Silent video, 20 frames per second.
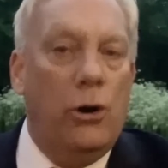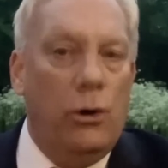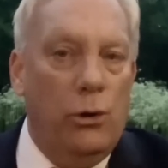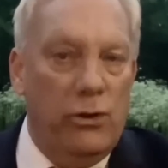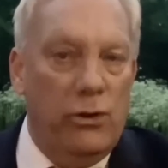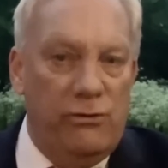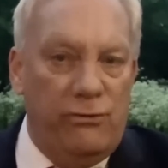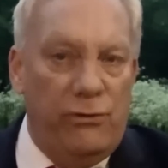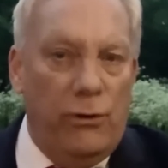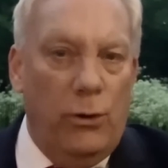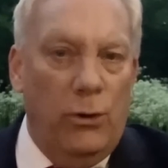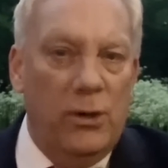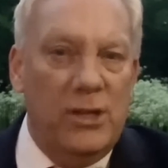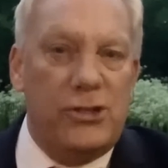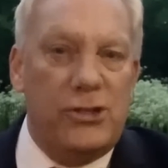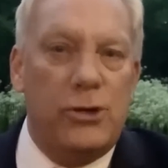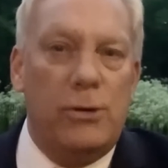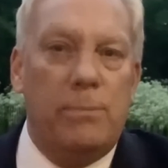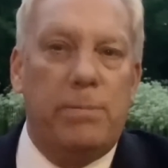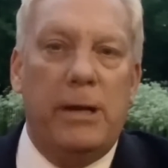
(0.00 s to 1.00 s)
or the fall
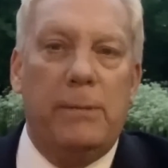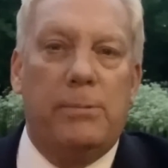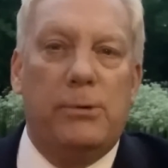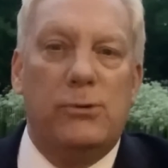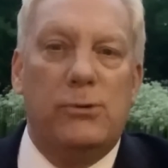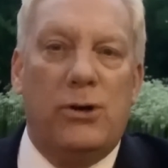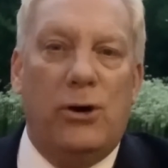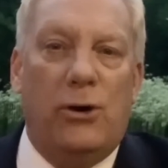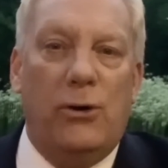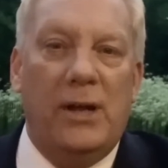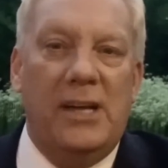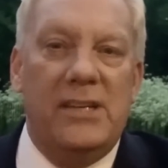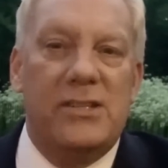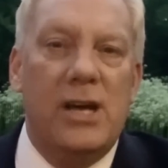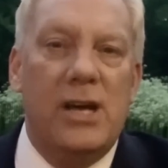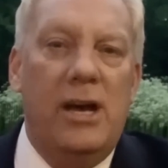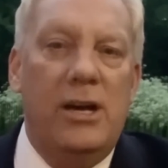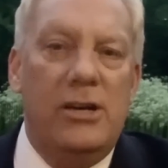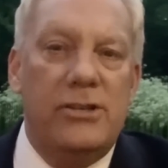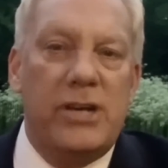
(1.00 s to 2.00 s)
as you people call it,
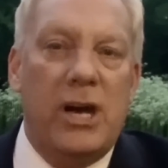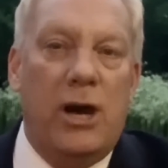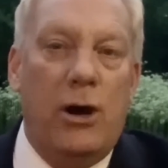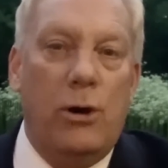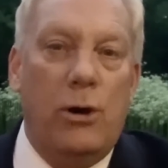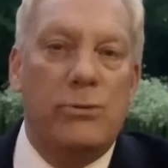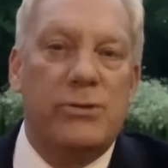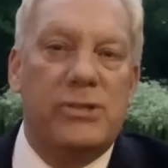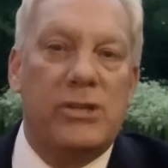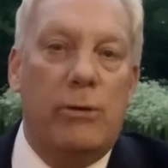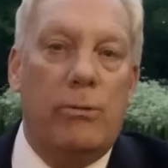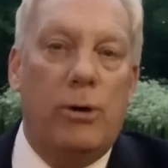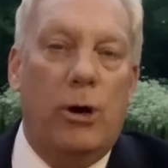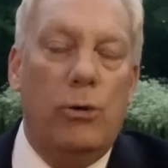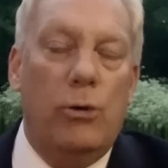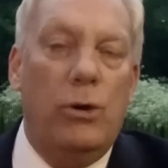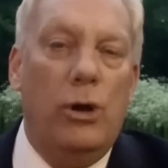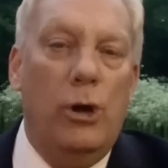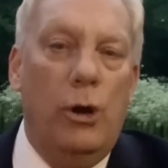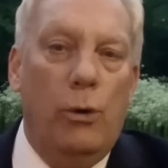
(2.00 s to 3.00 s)
to host her
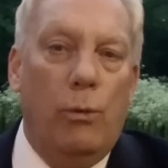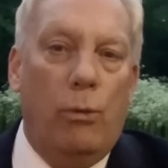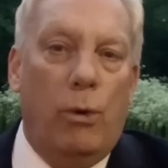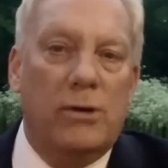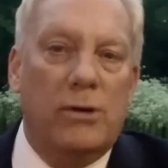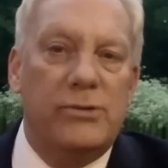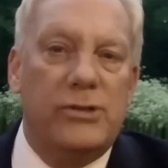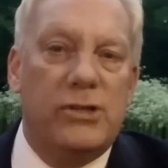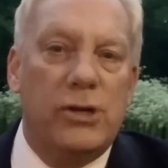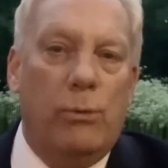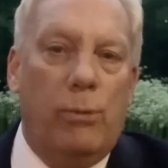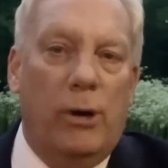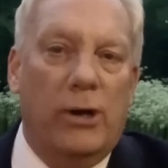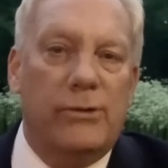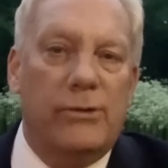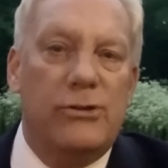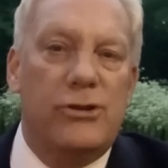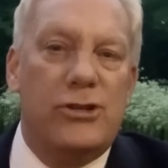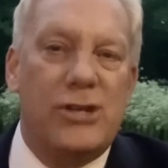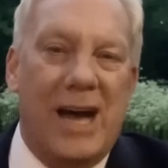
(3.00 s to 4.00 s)
own
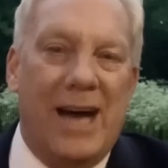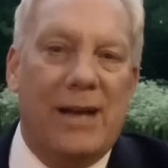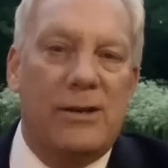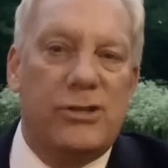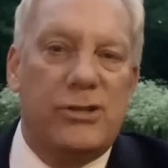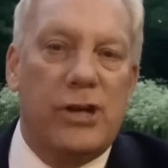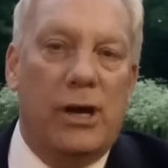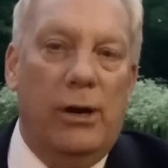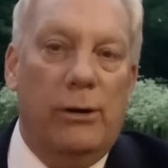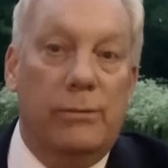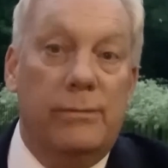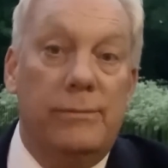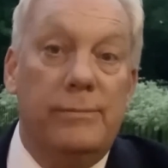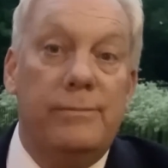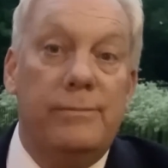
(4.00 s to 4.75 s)
one-to-one chat show.